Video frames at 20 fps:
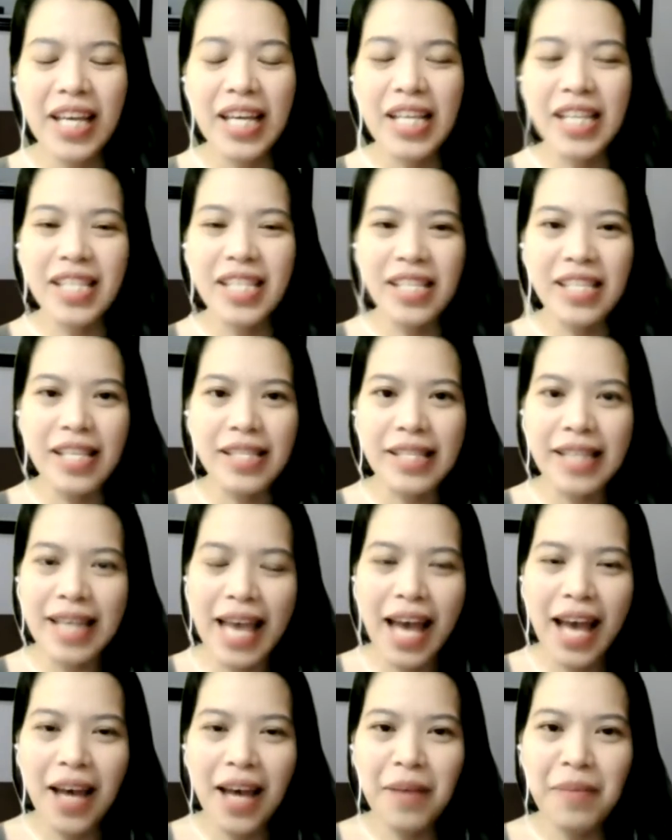Is this a
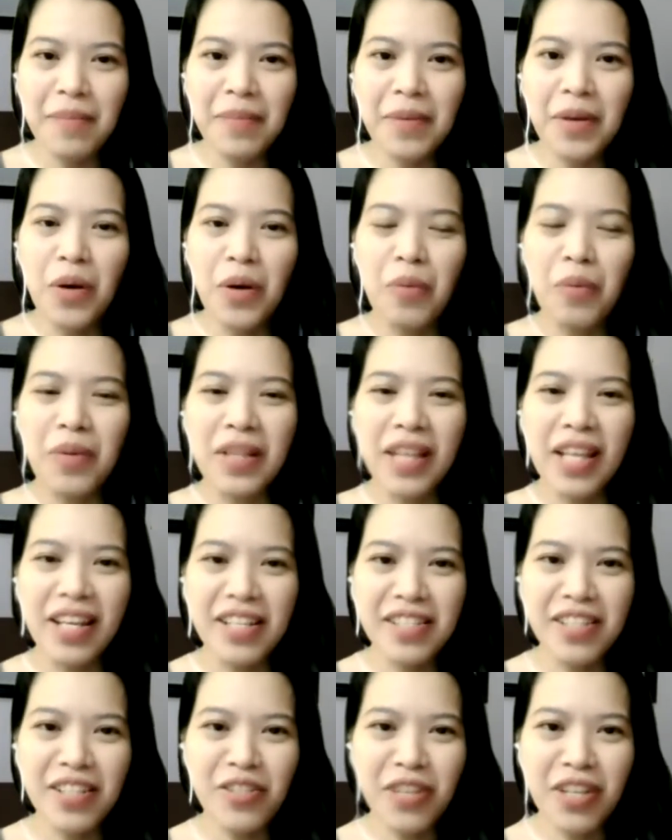scam? Well,
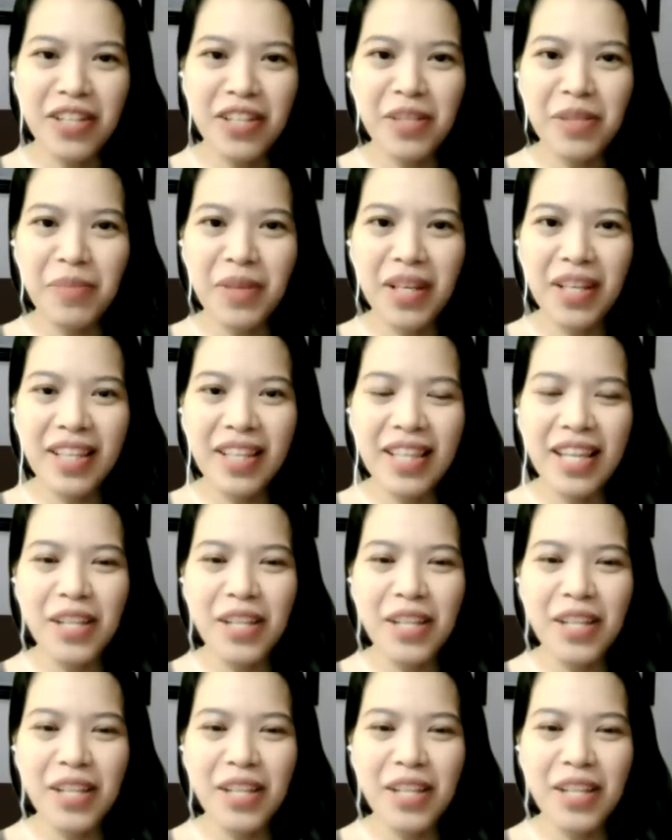ladies and gentlemen,